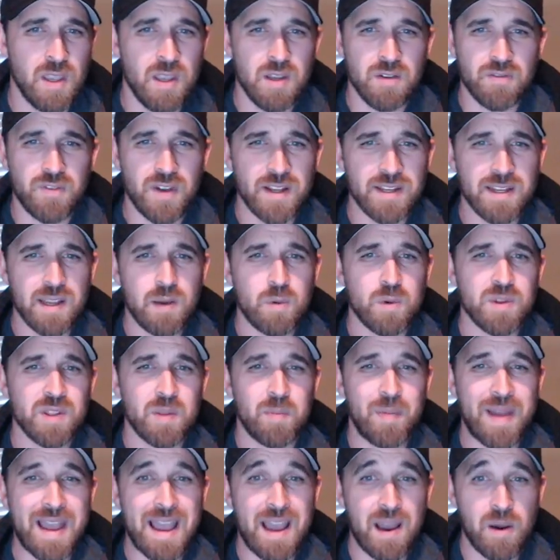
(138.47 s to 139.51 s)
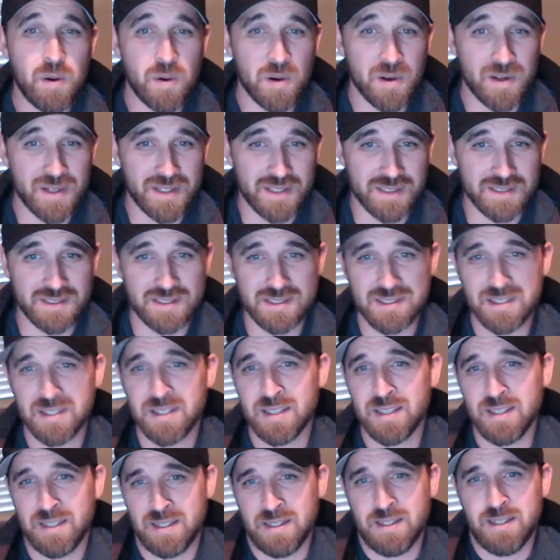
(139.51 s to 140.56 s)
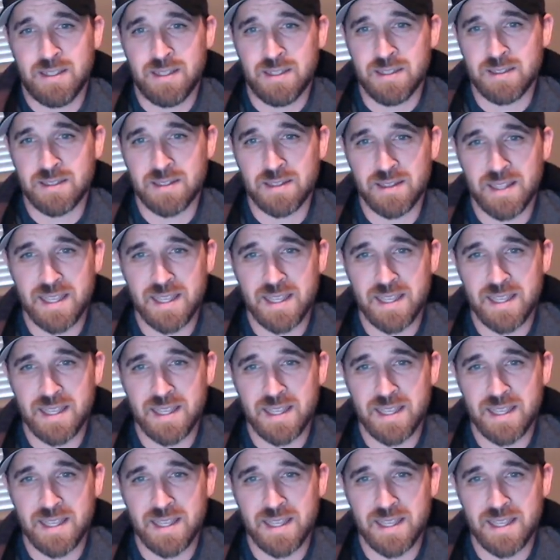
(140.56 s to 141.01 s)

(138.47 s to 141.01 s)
Find out where the power is. The